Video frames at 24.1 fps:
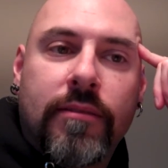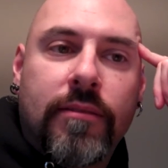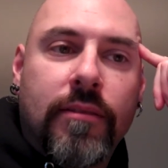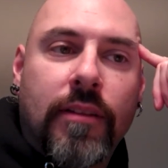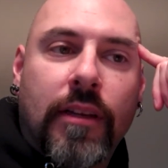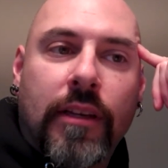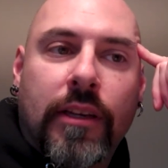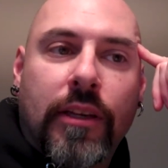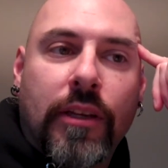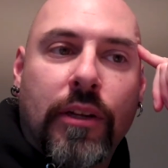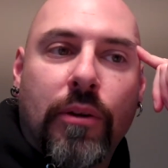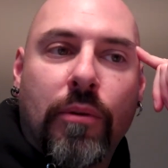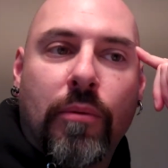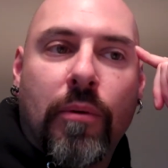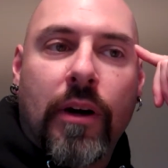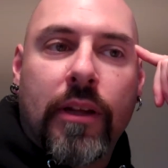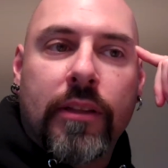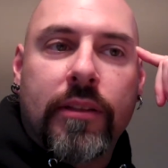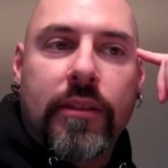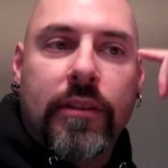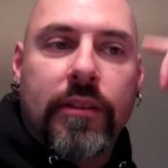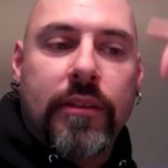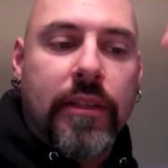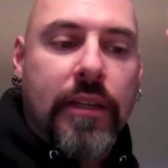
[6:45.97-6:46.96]
Like, you don't
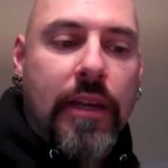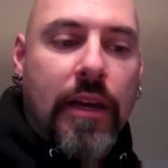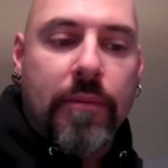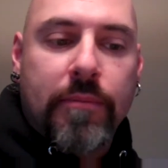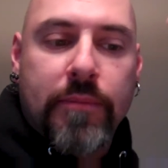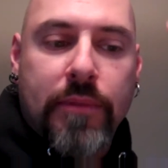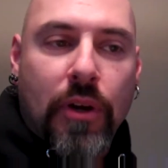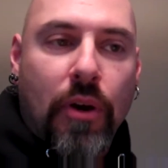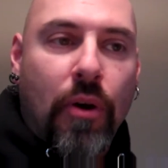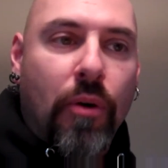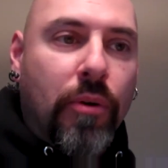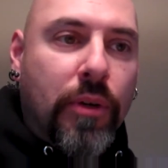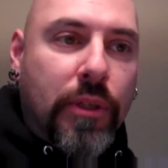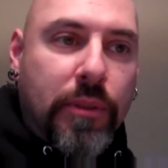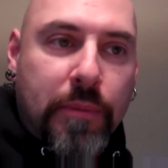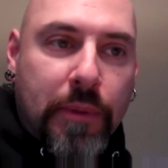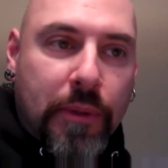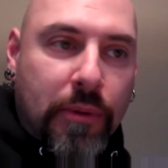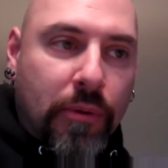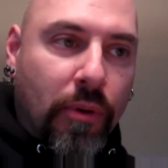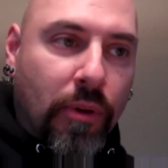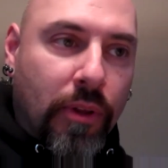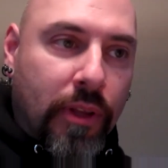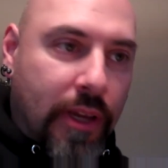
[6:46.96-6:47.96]
want the DM to always be
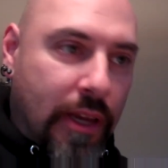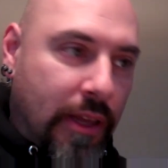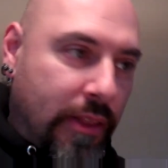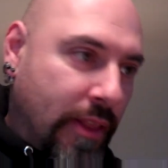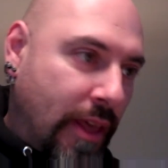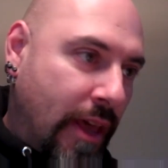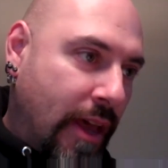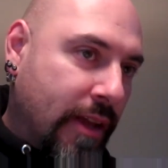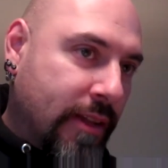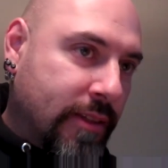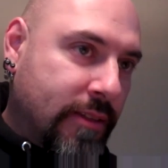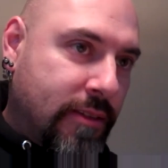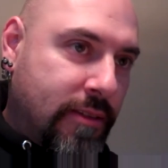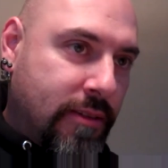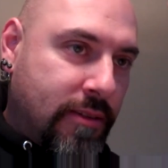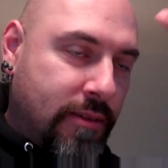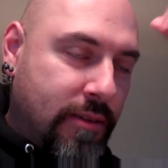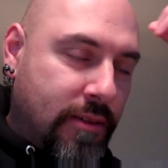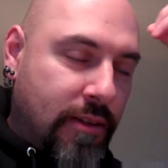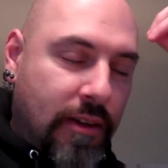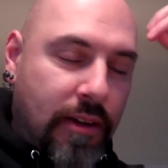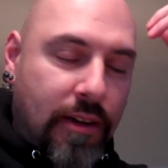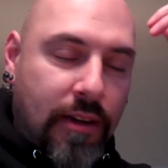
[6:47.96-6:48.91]
rolling on that,